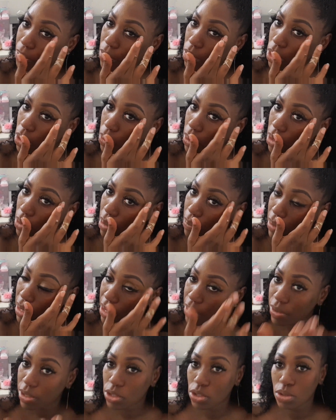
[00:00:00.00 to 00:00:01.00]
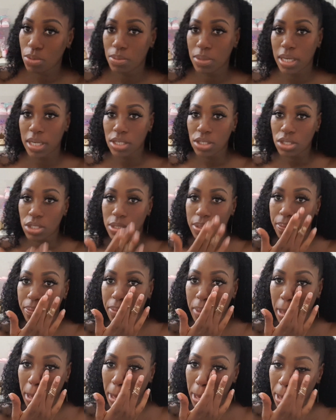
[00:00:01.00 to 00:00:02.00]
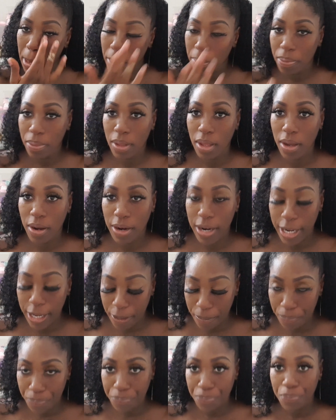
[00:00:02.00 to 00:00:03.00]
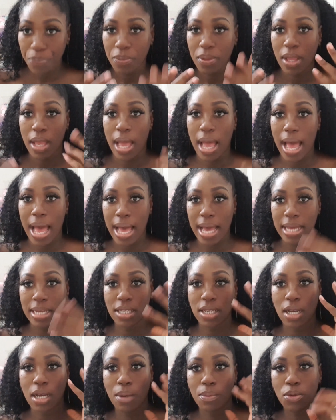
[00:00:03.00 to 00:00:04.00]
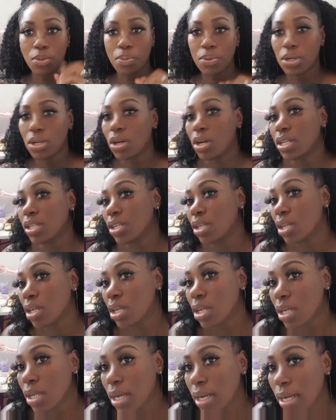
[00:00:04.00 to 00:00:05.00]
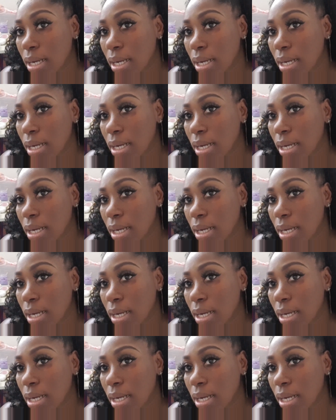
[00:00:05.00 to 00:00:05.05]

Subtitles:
You don't want to rub that area too much. All right, and you put on your